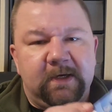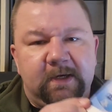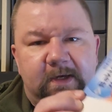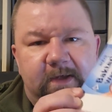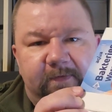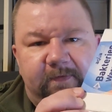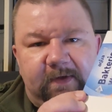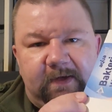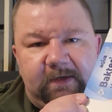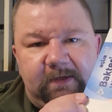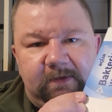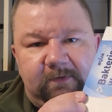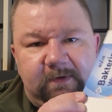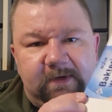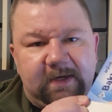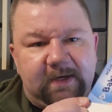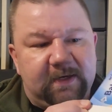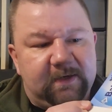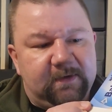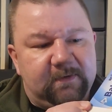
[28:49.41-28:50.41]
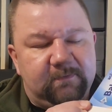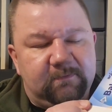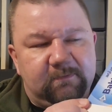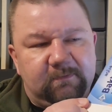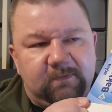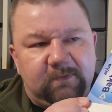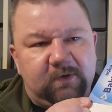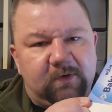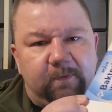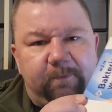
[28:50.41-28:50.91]
And then you can
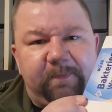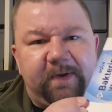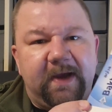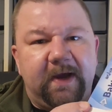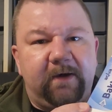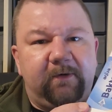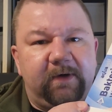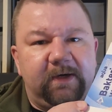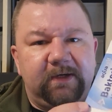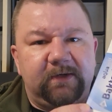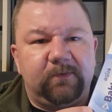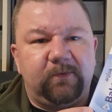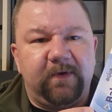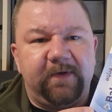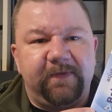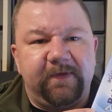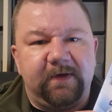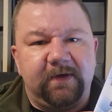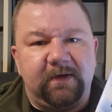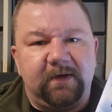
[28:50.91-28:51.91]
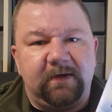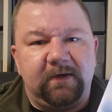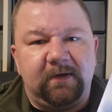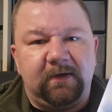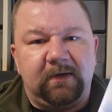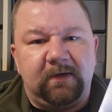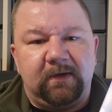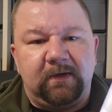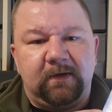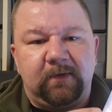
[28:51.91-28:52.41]
compare it with a
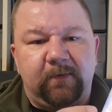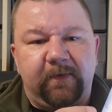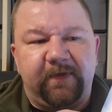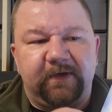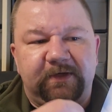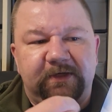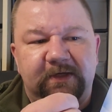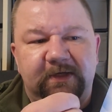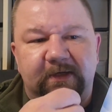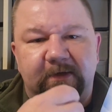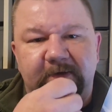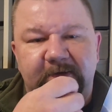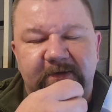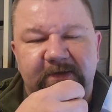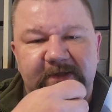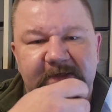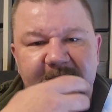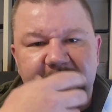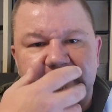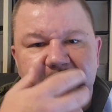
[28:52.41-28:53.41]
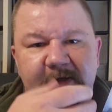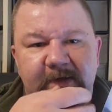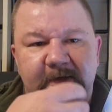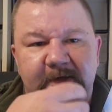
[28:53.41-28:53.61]
sheet and you see